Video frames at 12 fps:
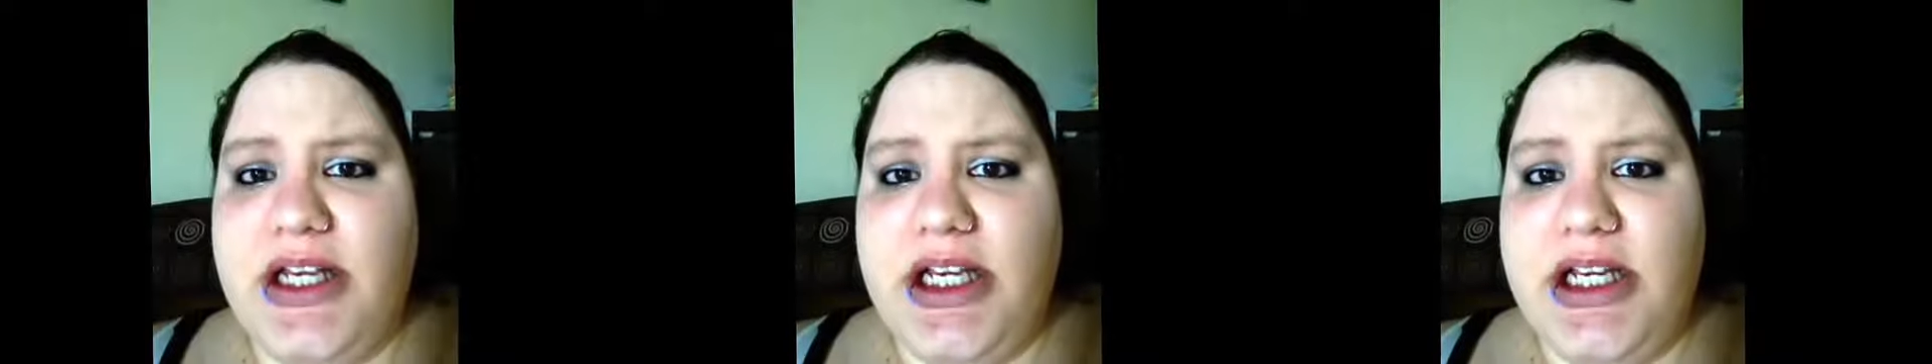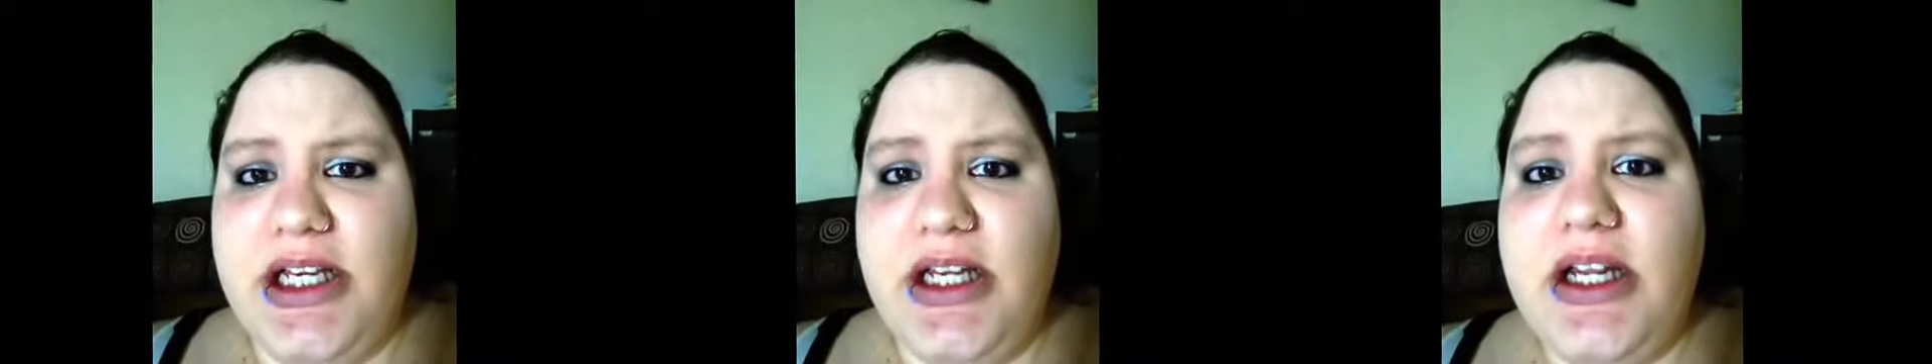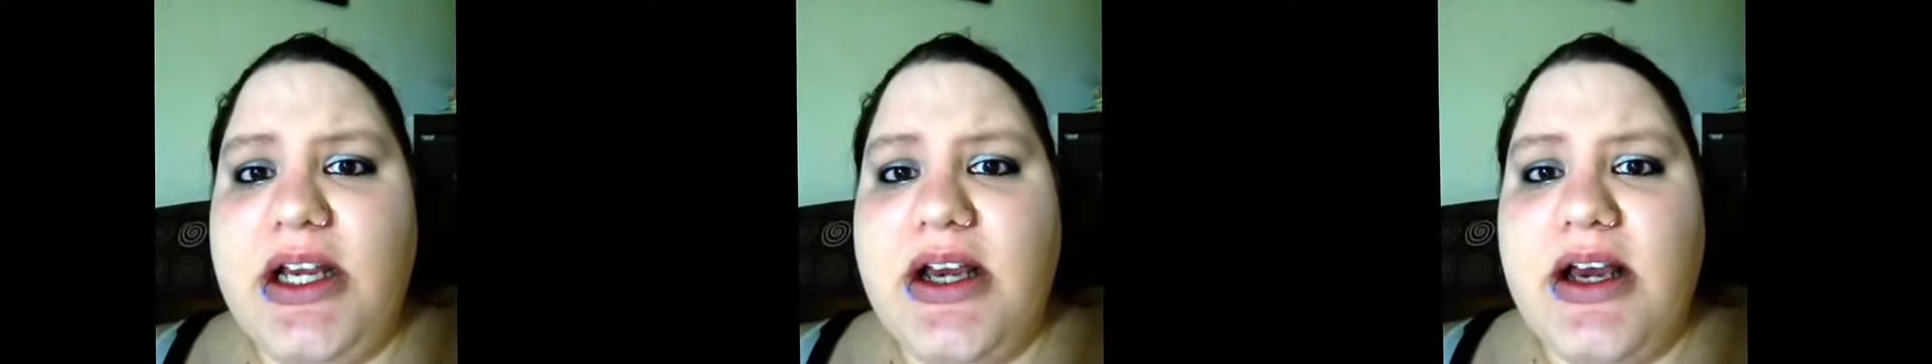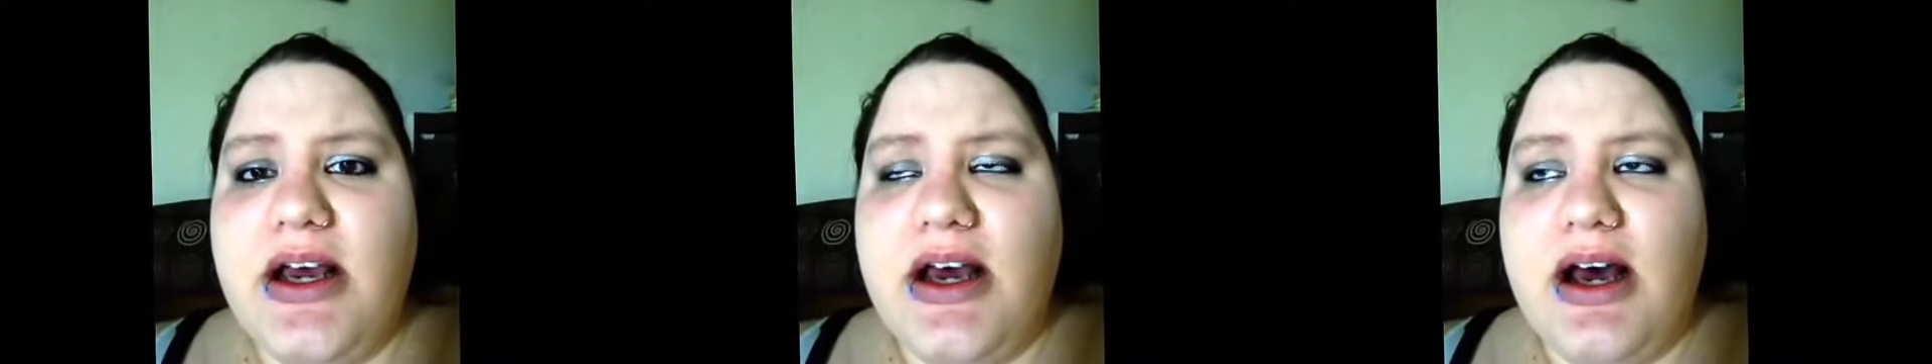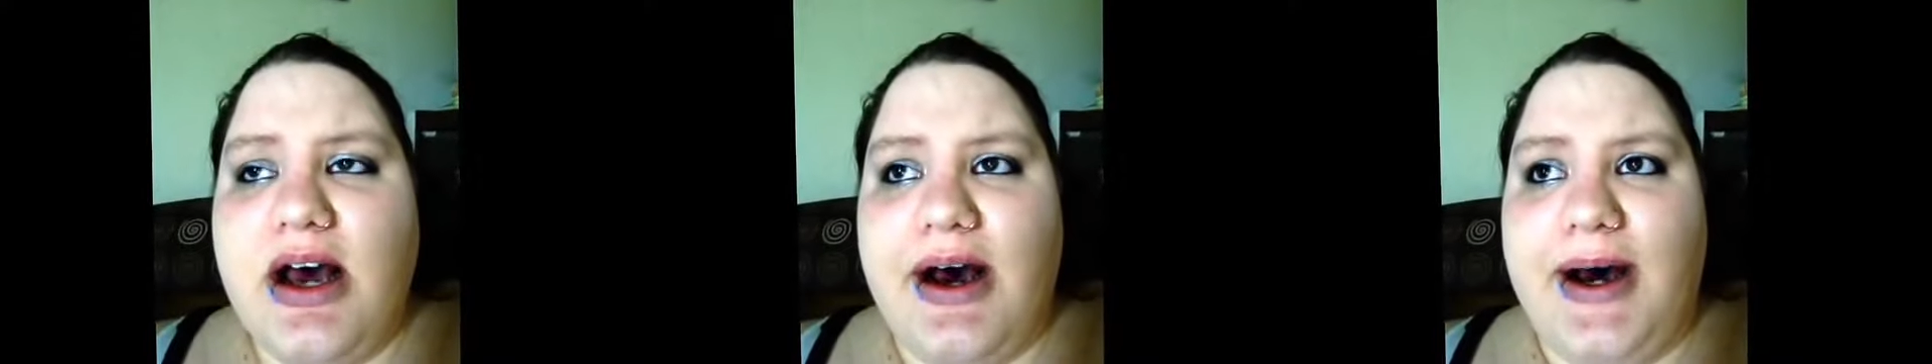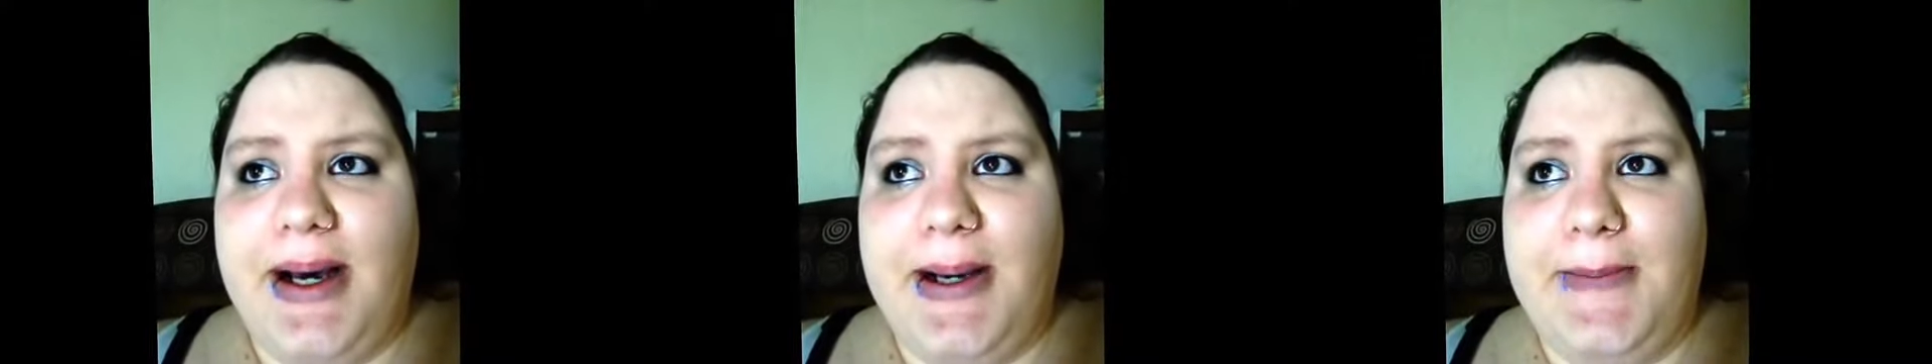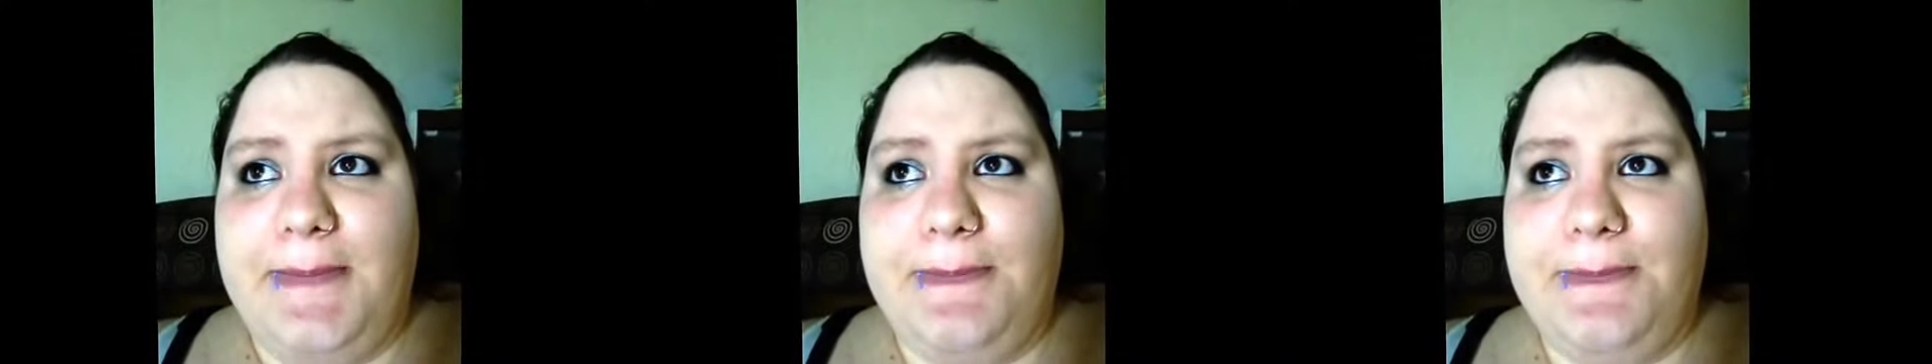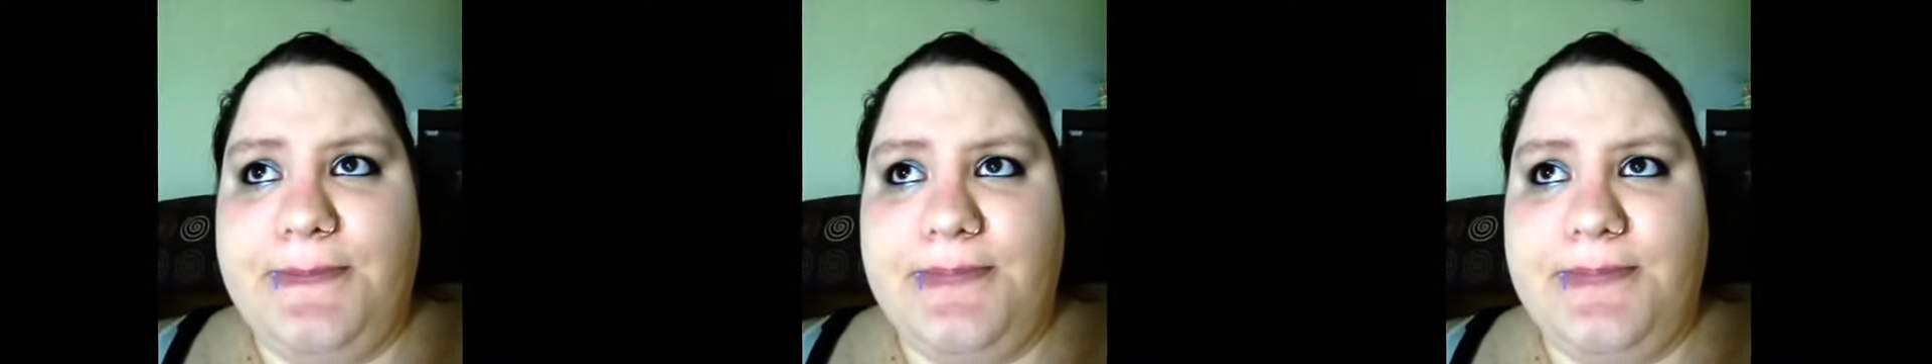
good. Um...